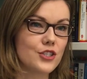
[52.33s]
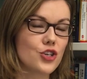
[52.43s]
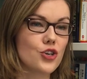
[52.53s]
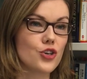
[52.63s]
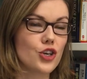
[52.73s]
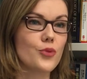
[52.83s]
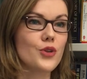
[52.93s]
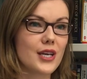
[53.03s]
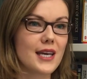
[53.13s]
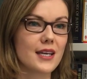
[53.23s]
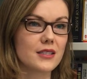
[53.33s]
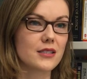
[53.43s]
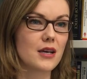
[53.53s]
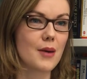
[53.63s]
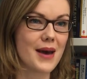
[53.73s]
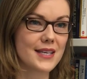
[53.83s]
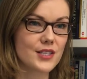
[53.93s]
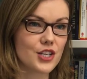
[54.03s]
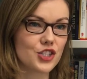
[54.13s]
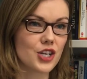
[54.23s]
to communicate a
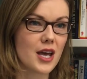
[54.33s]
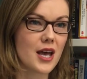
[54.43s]
message.